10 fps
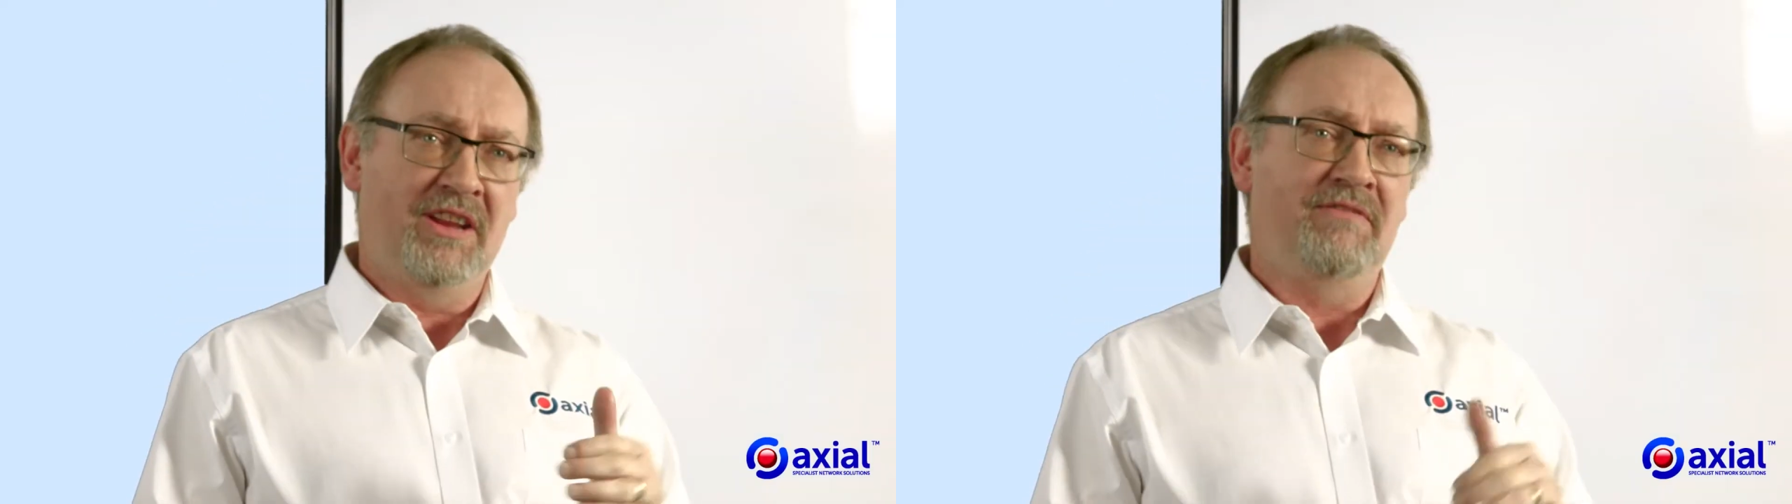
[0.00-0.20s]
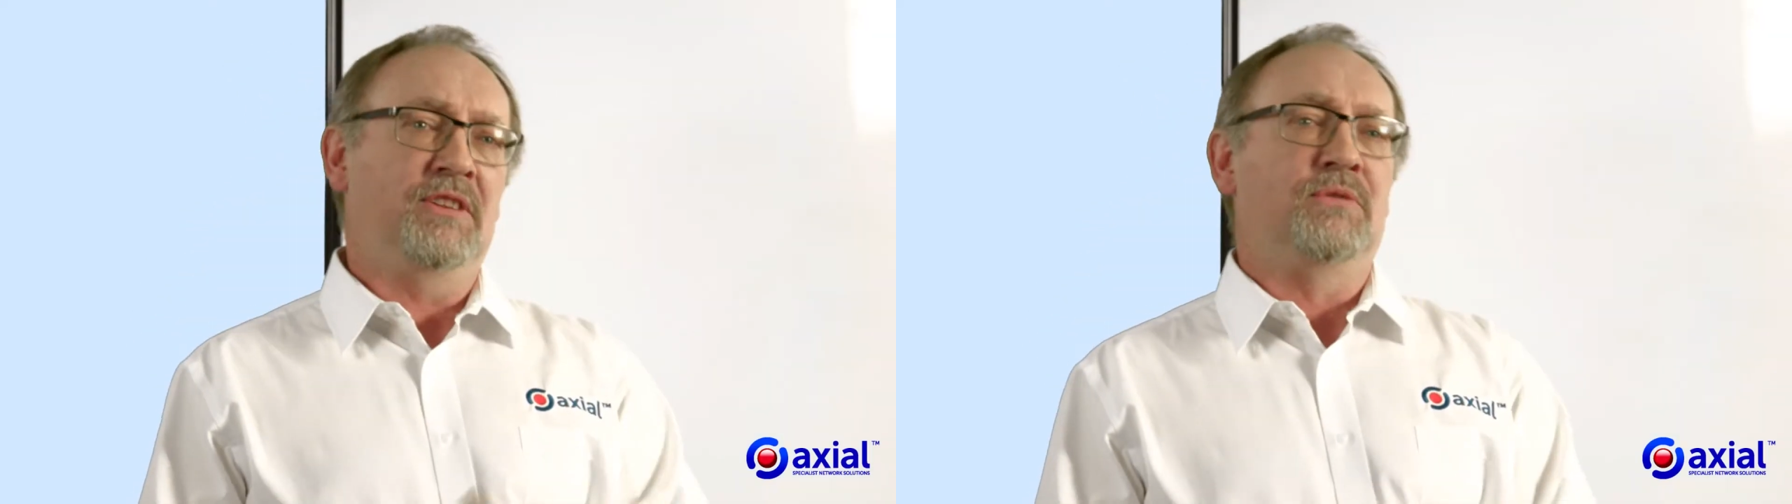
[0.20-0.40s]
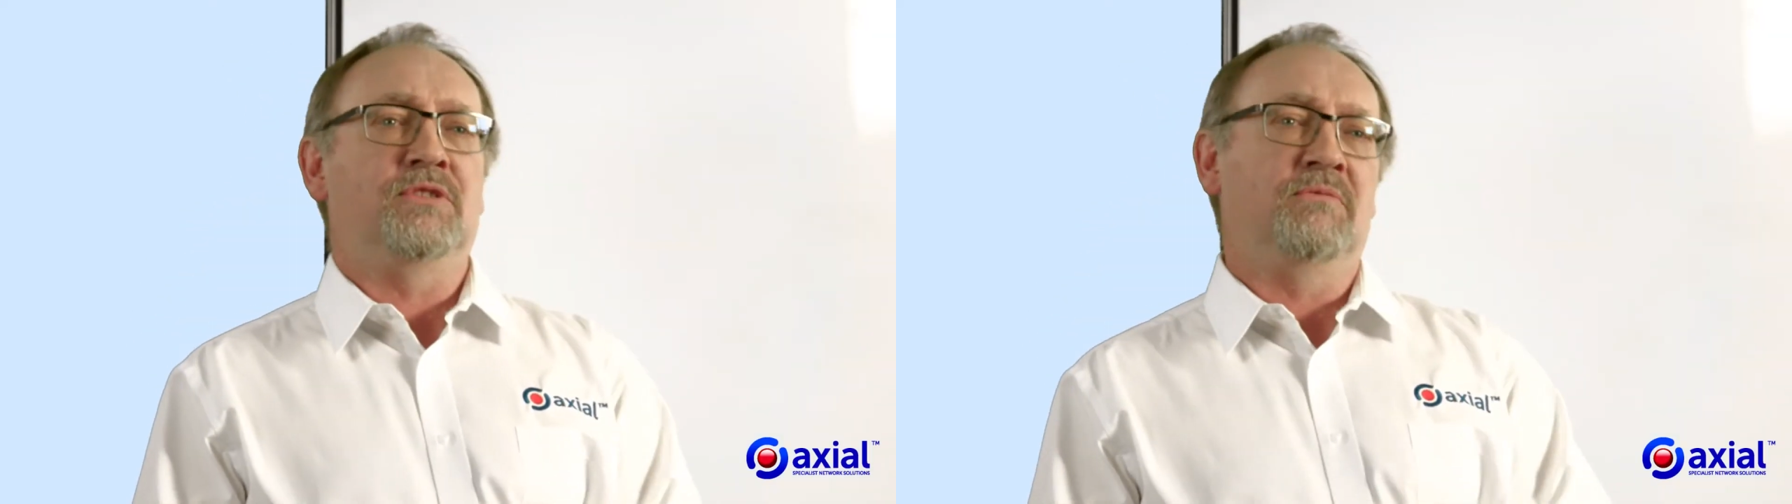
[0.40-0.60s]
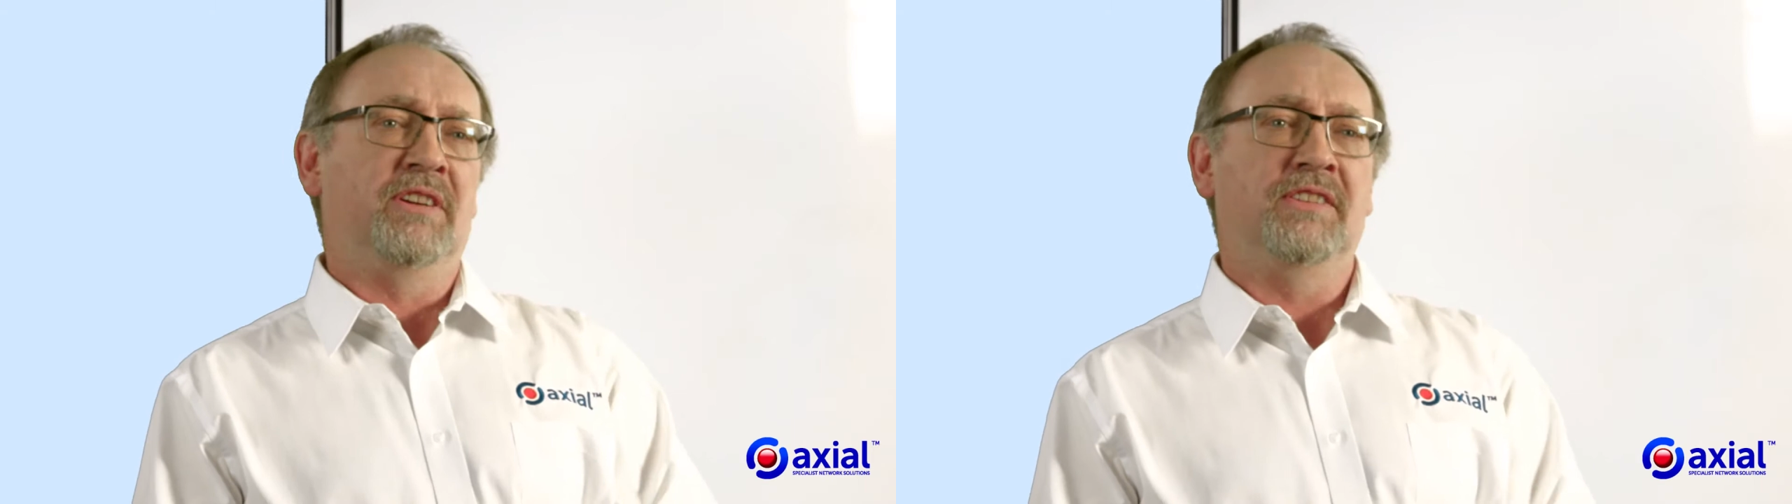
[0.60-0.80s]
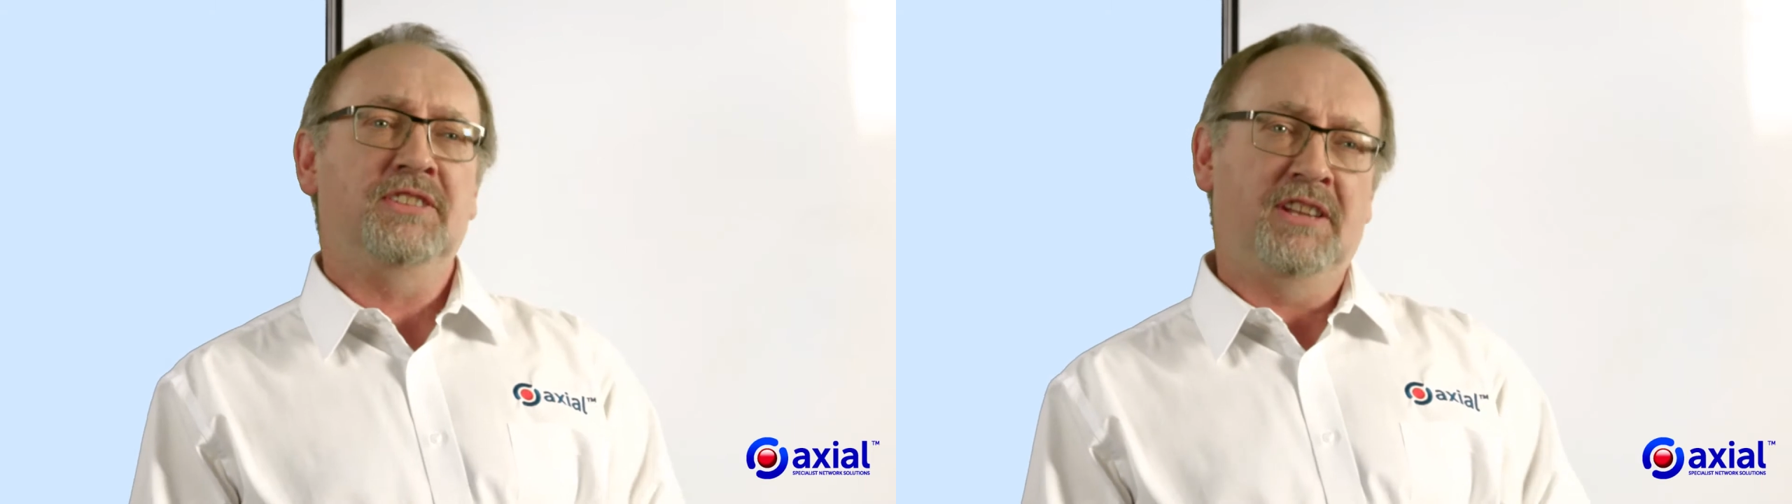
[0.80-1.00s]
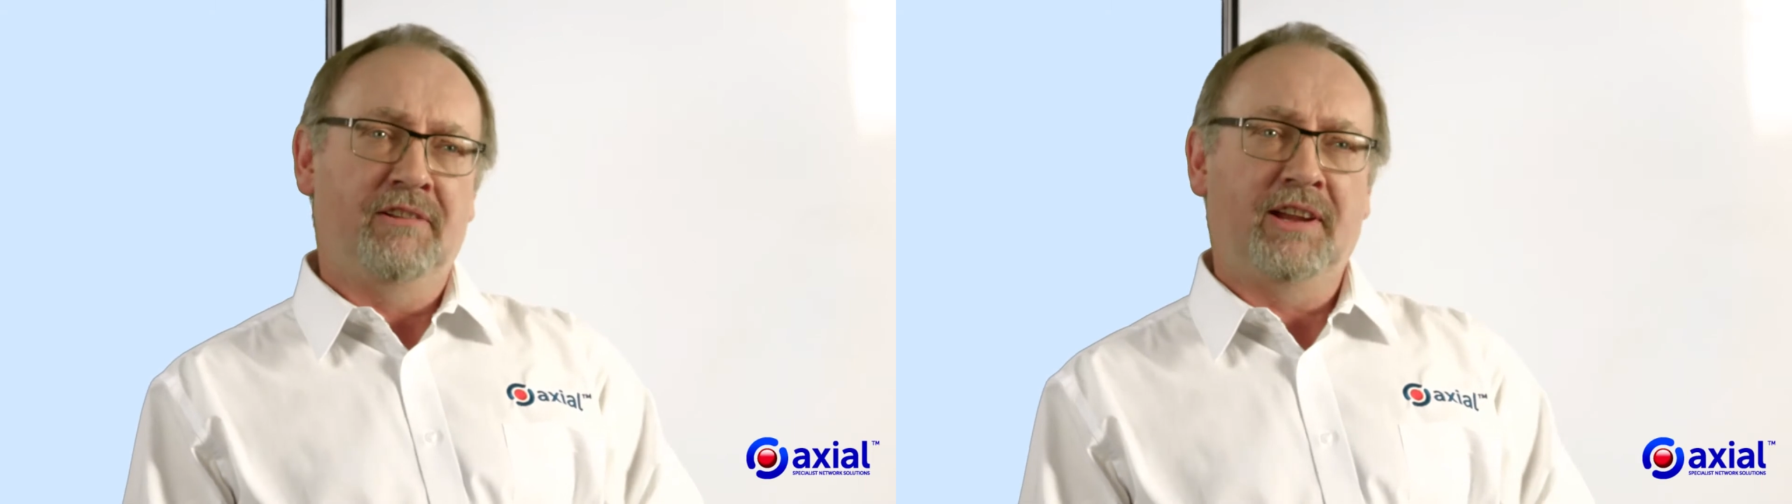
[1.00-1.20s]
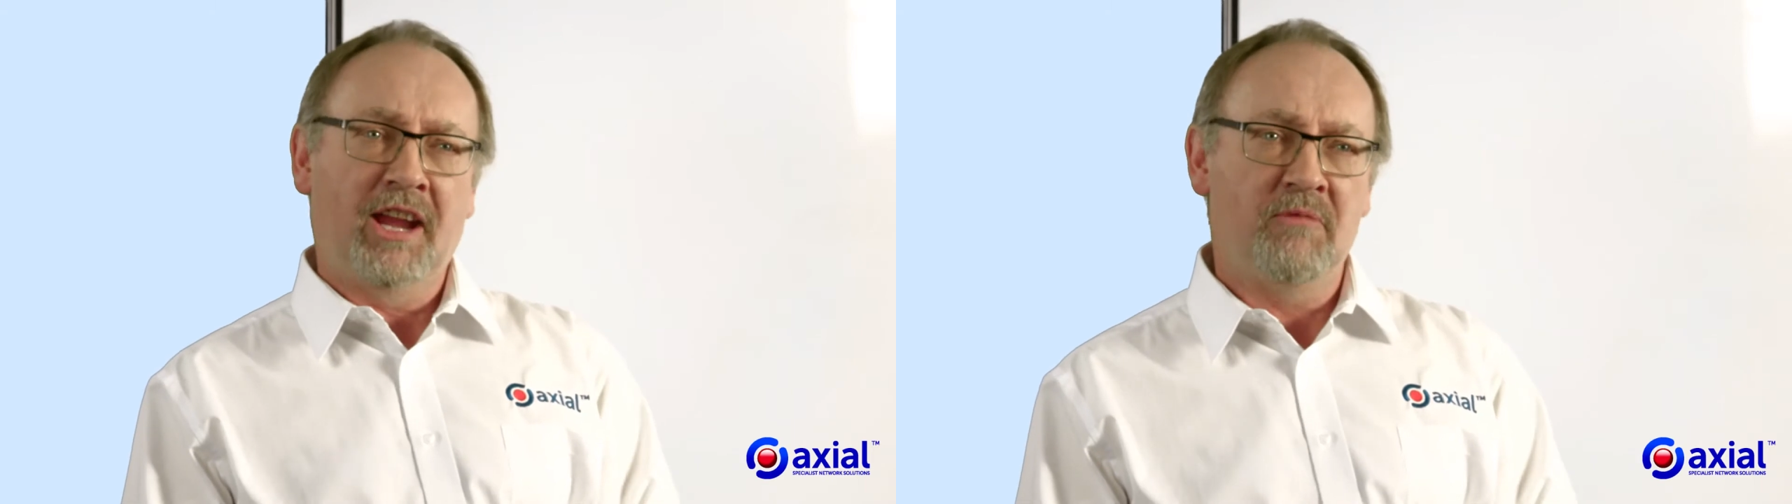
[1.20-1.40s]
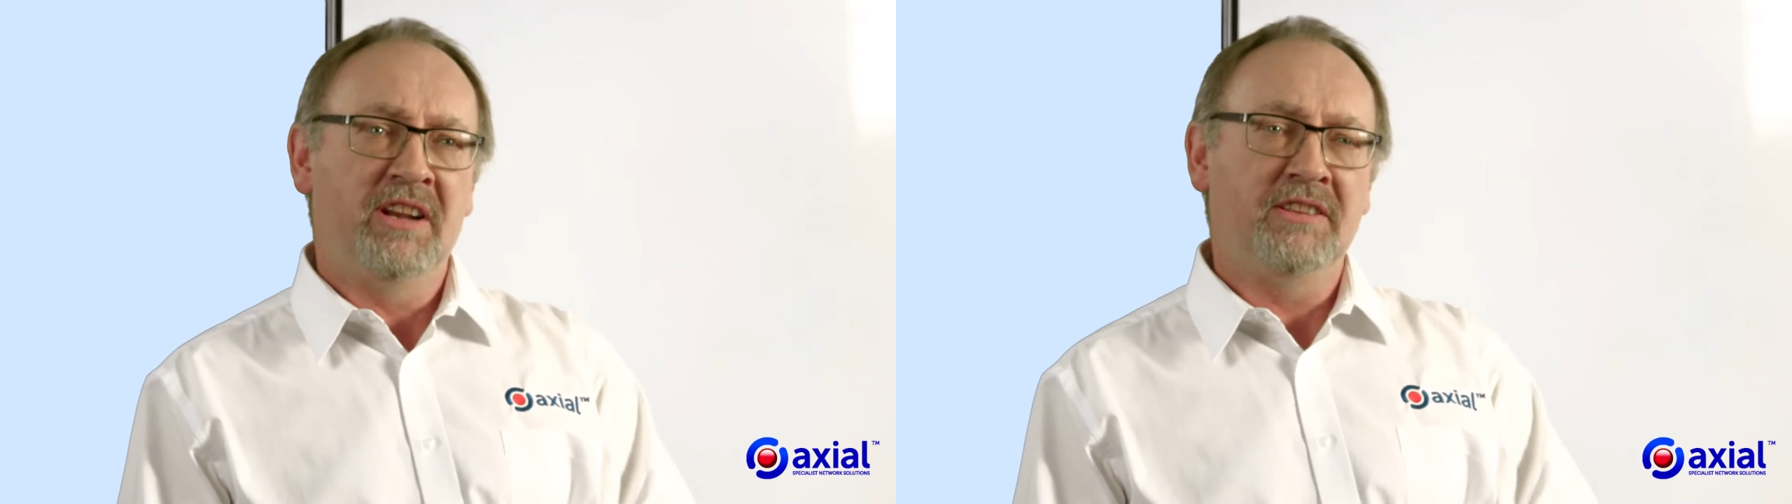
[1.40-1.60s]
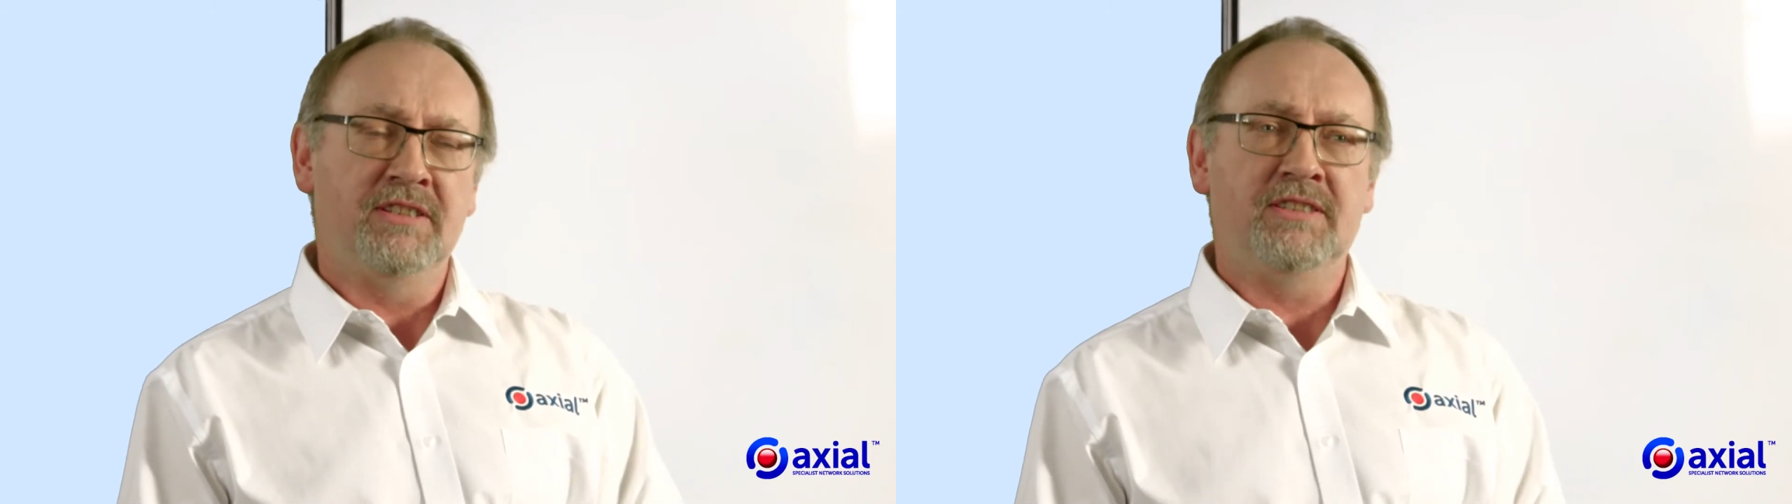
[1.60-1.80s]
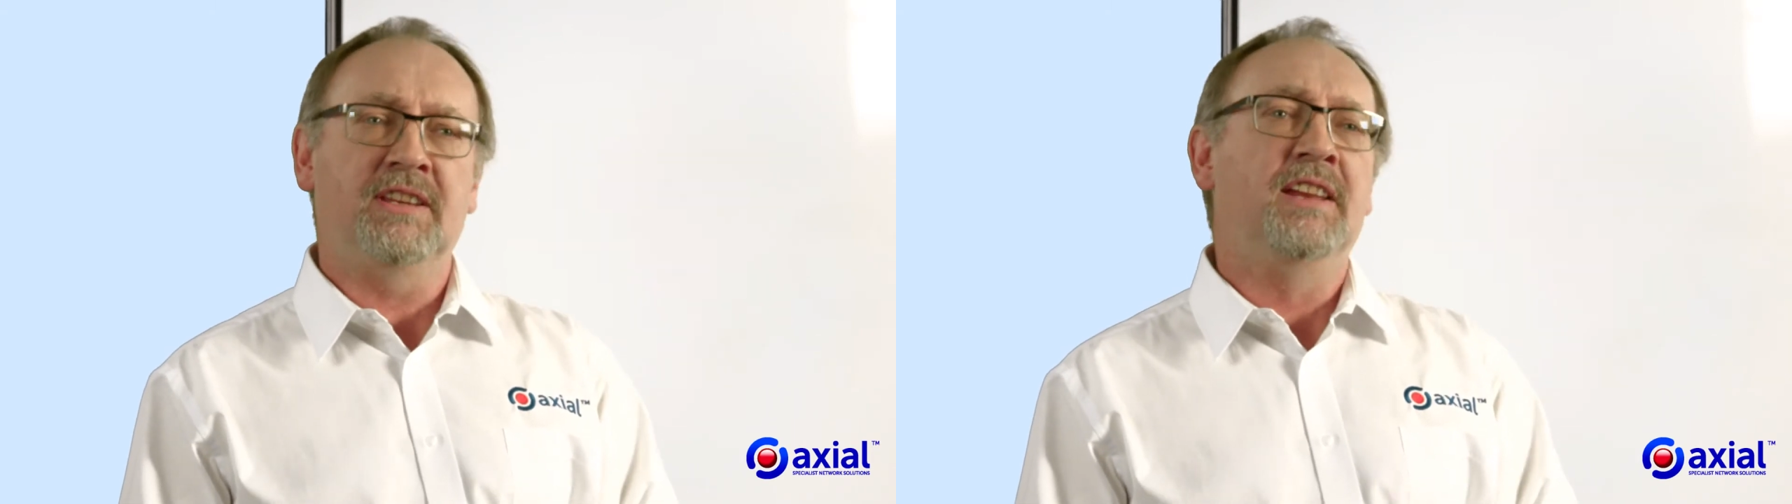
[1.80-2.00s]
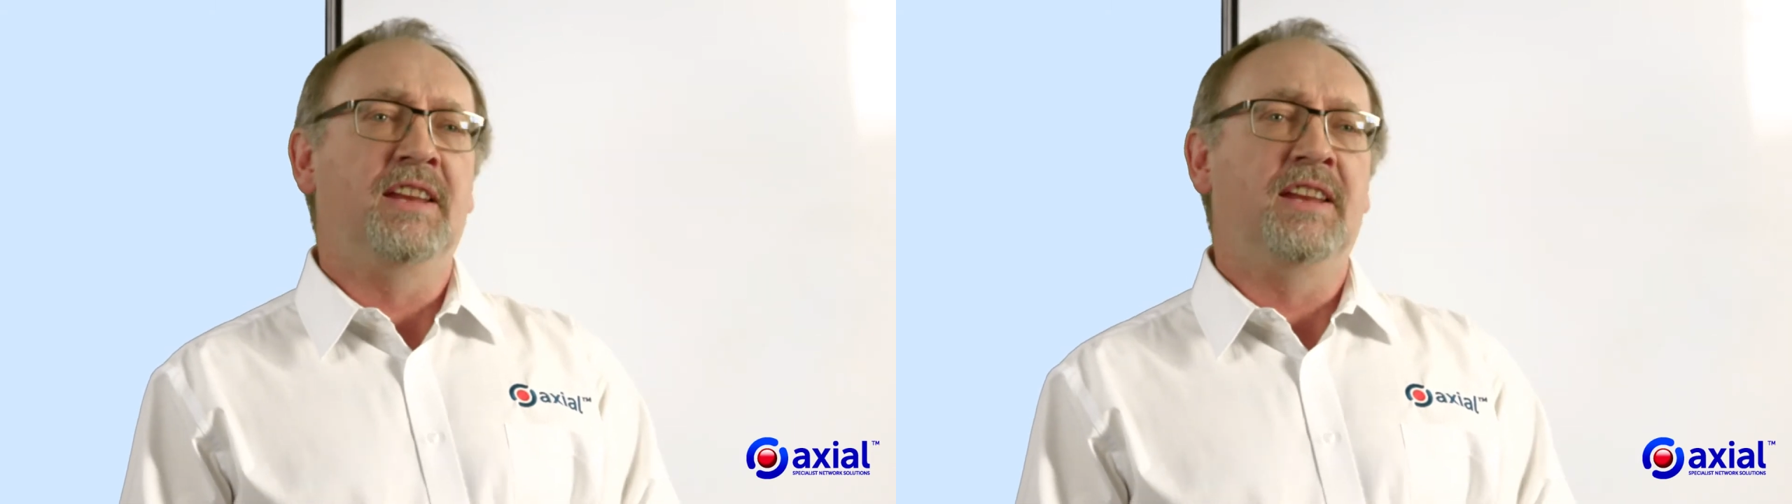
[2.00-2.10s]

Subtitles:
Dave Nicholson, one of the senior account managers,